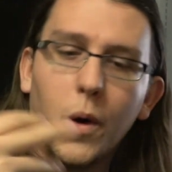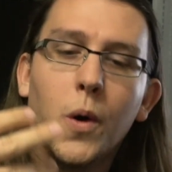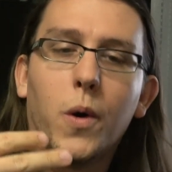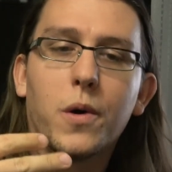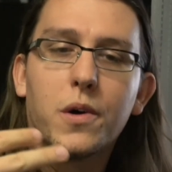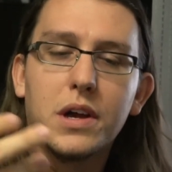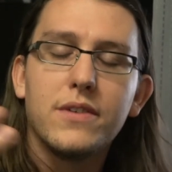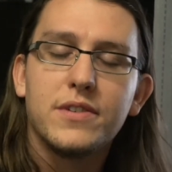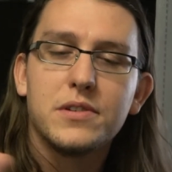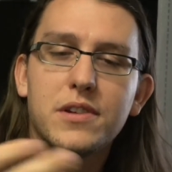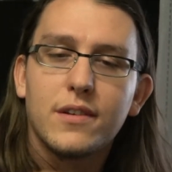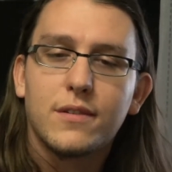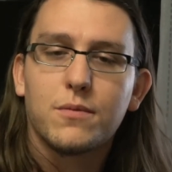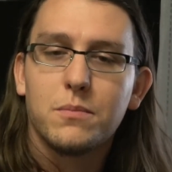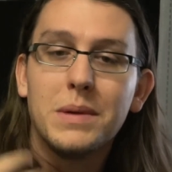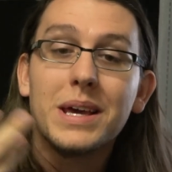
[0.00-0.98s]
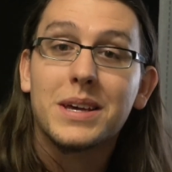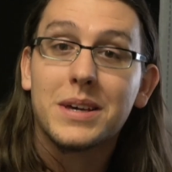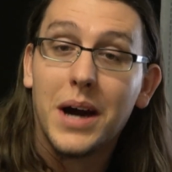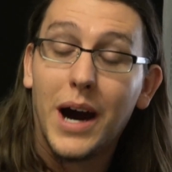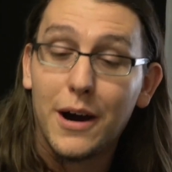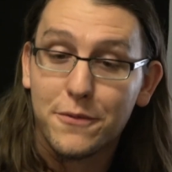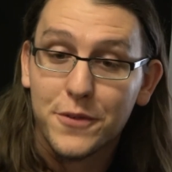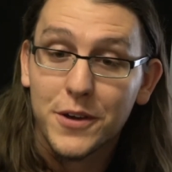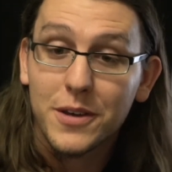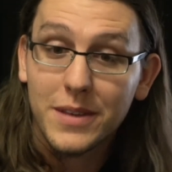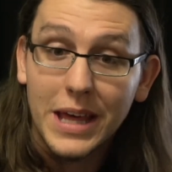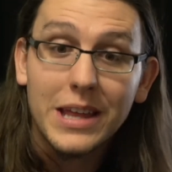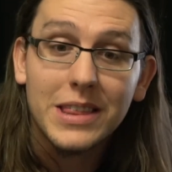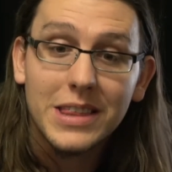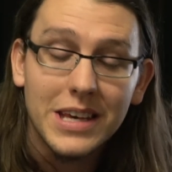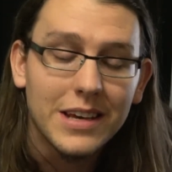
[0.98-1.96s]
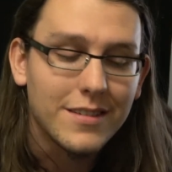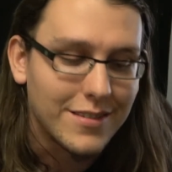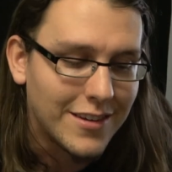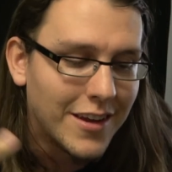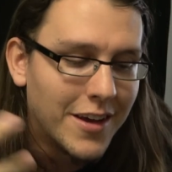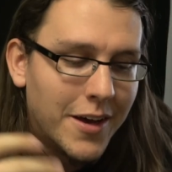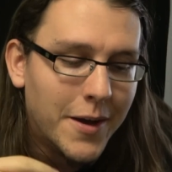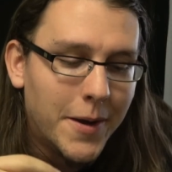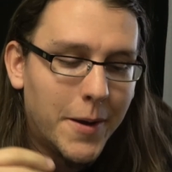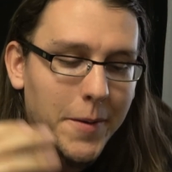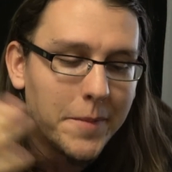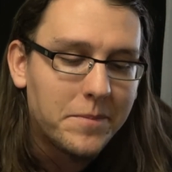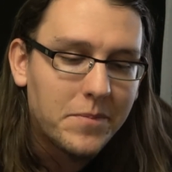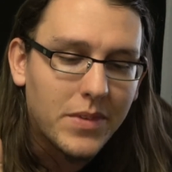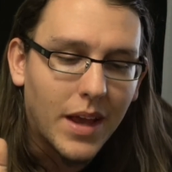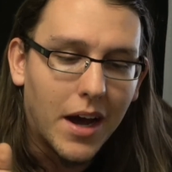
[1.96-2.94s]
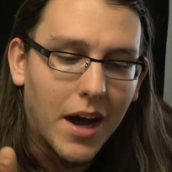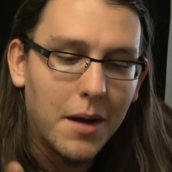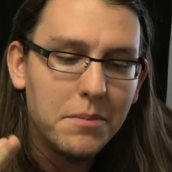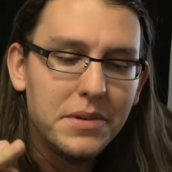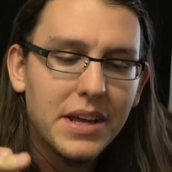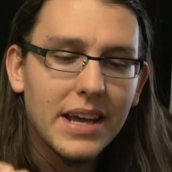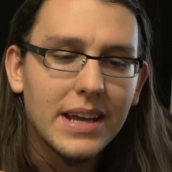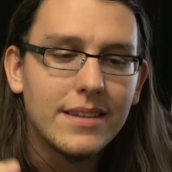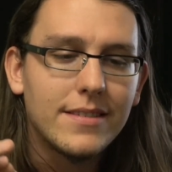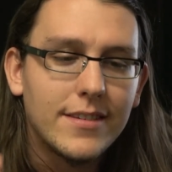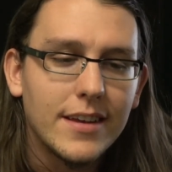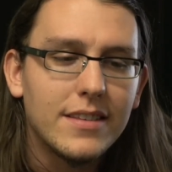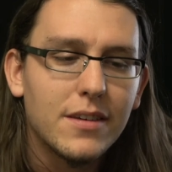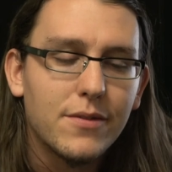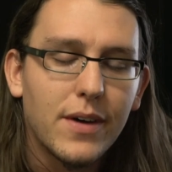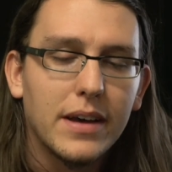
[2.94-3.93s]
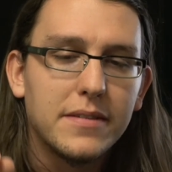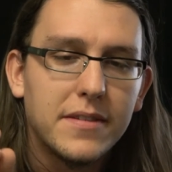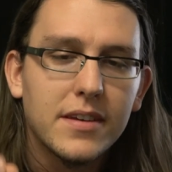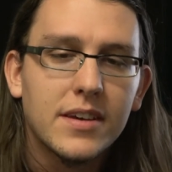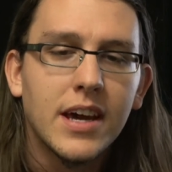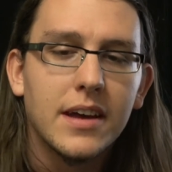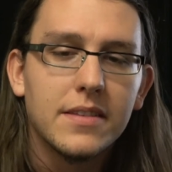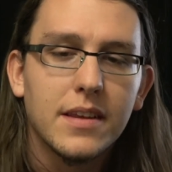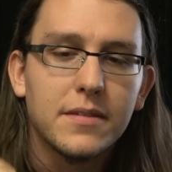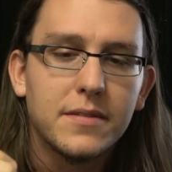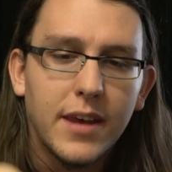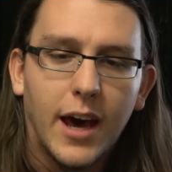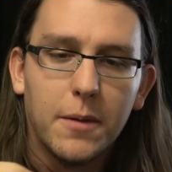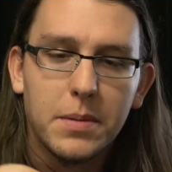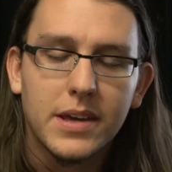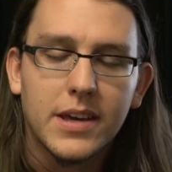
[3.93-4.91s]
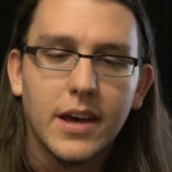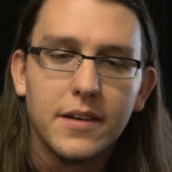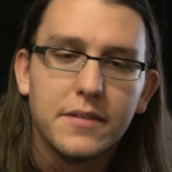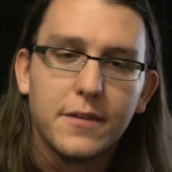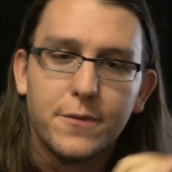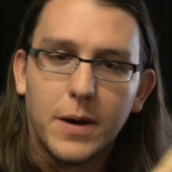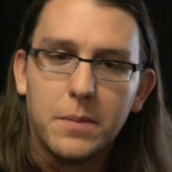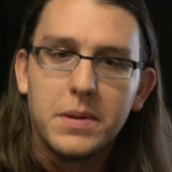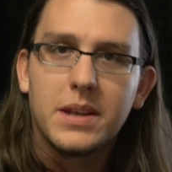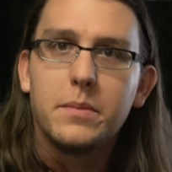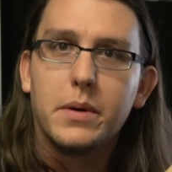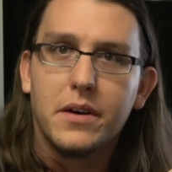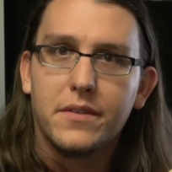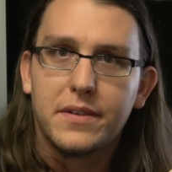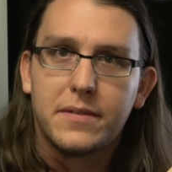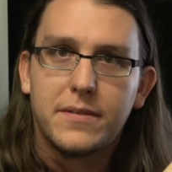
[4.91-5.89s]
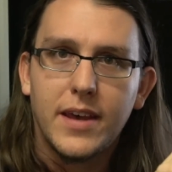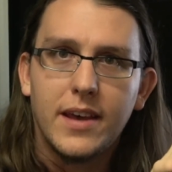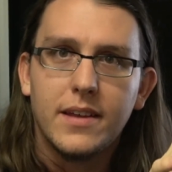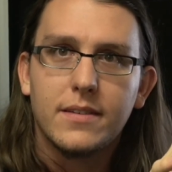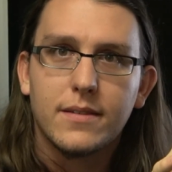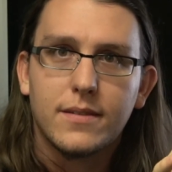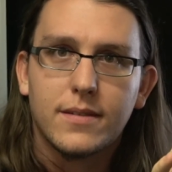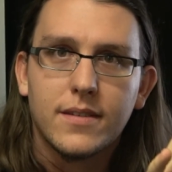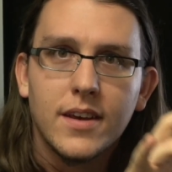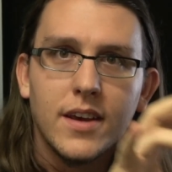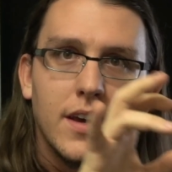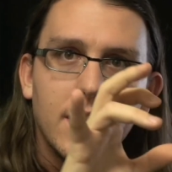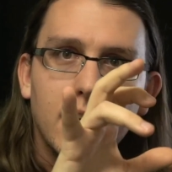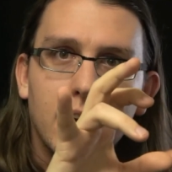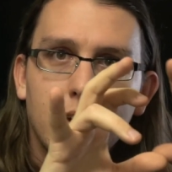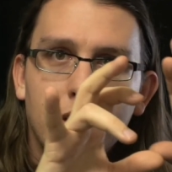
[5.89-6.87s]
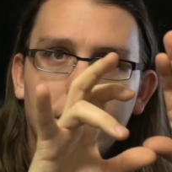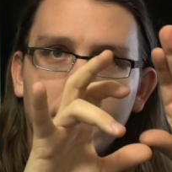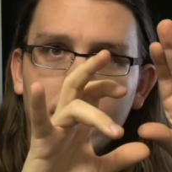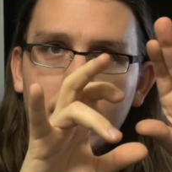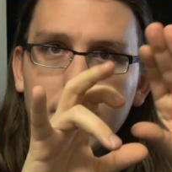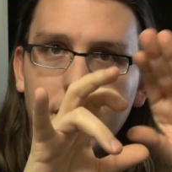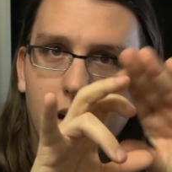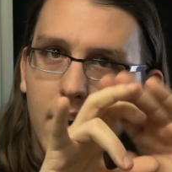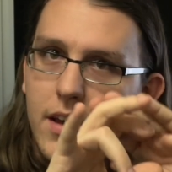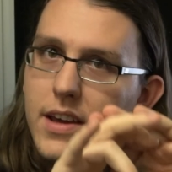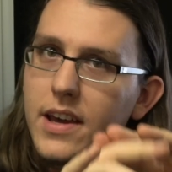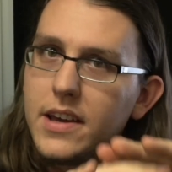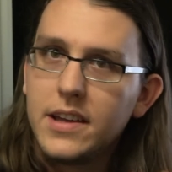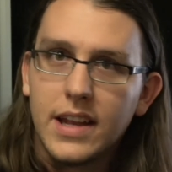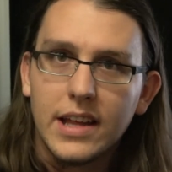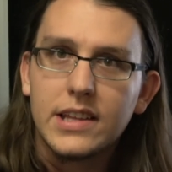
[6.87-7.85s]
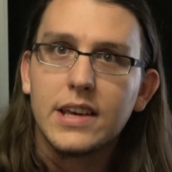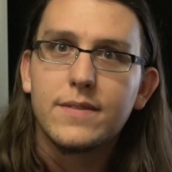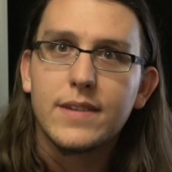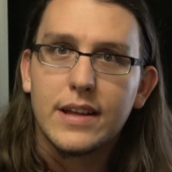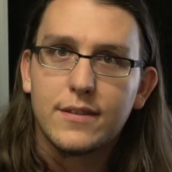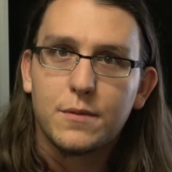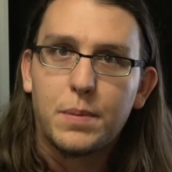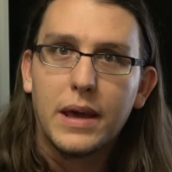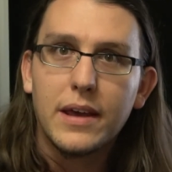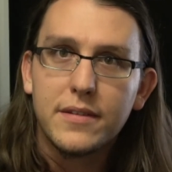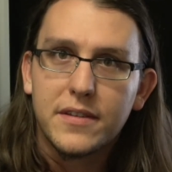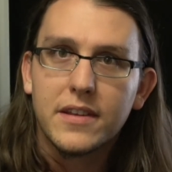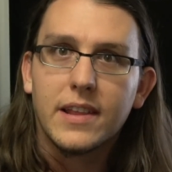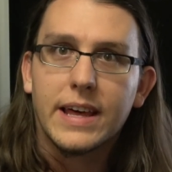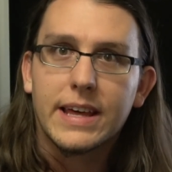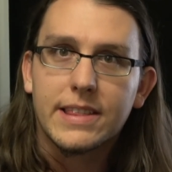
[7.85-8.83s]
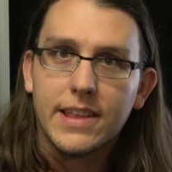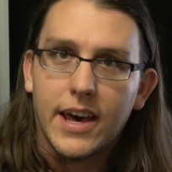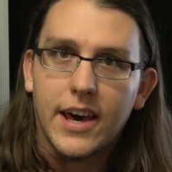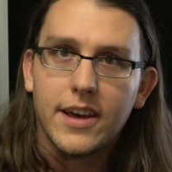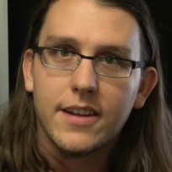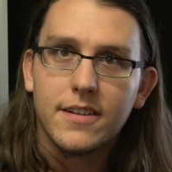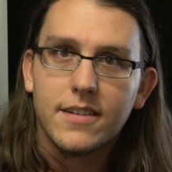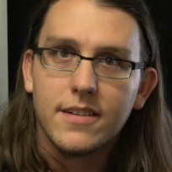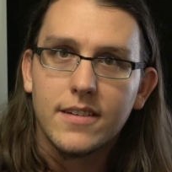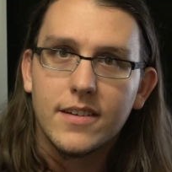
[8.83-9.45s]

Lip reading: or even just me coughing like this, I'm de-incentivized to cut this out, because if I'm in the middle of a sentence and I leave that space in like that,